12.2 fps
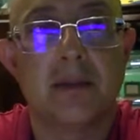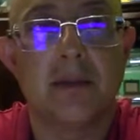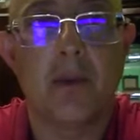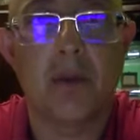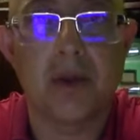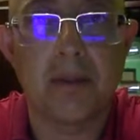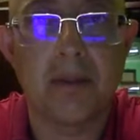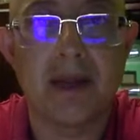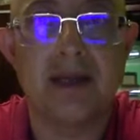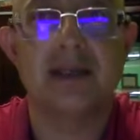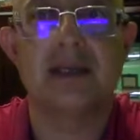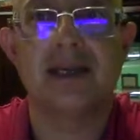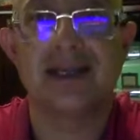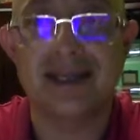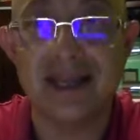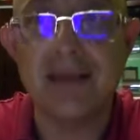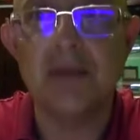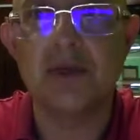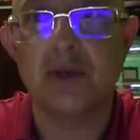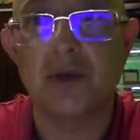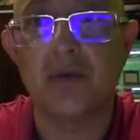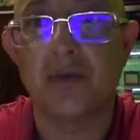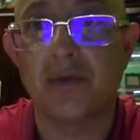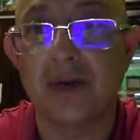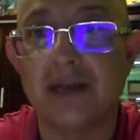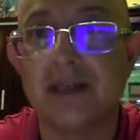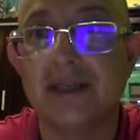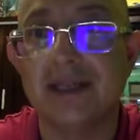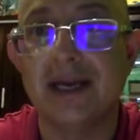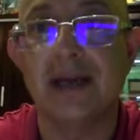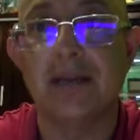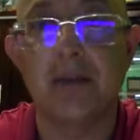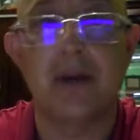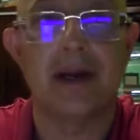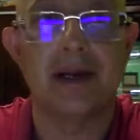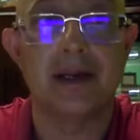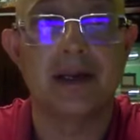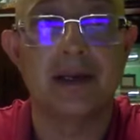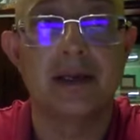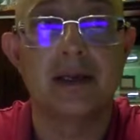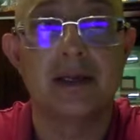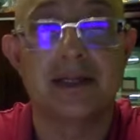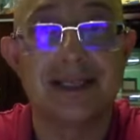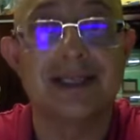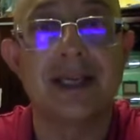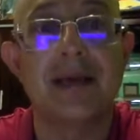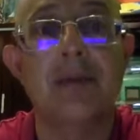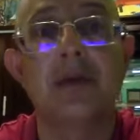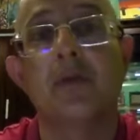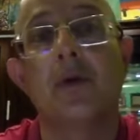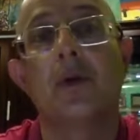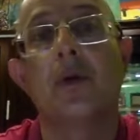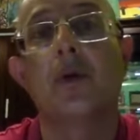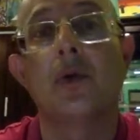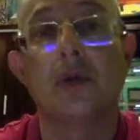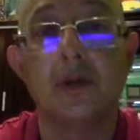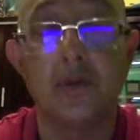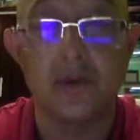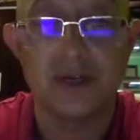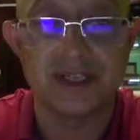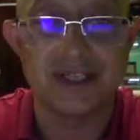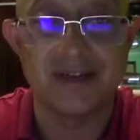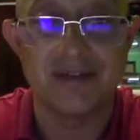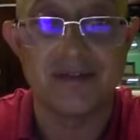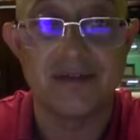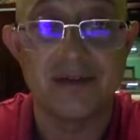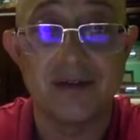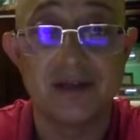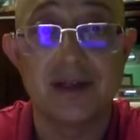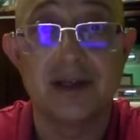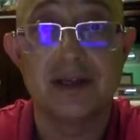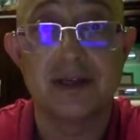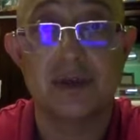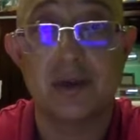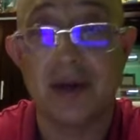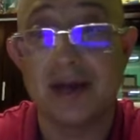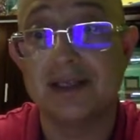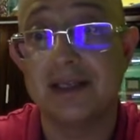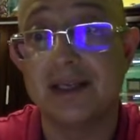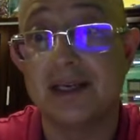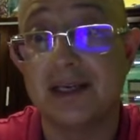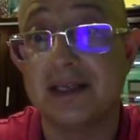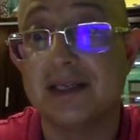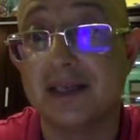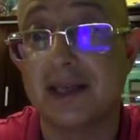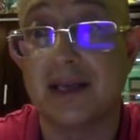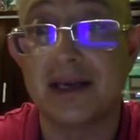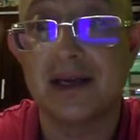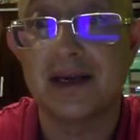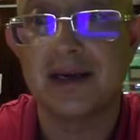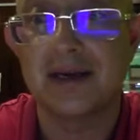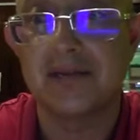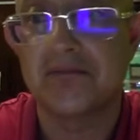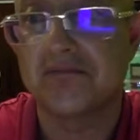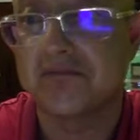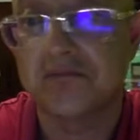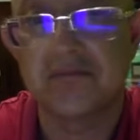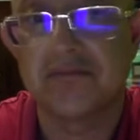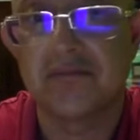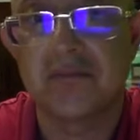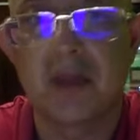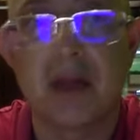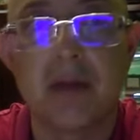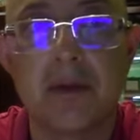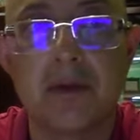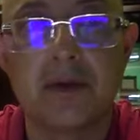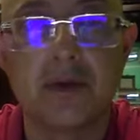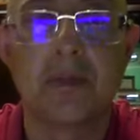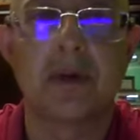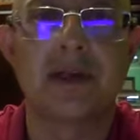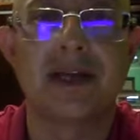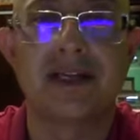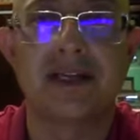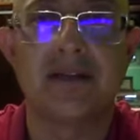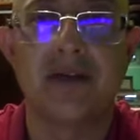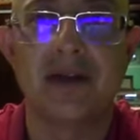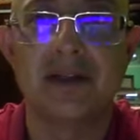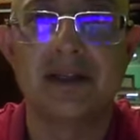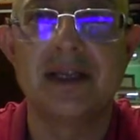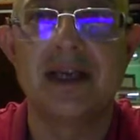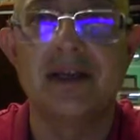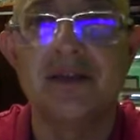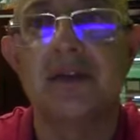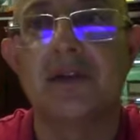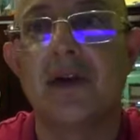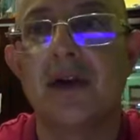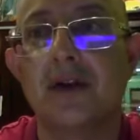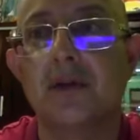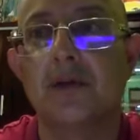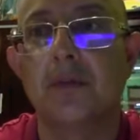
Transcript: oil painting. It's image of already done product. This image what you're gonna to receive. So I think it's like super nice quality, and we're trying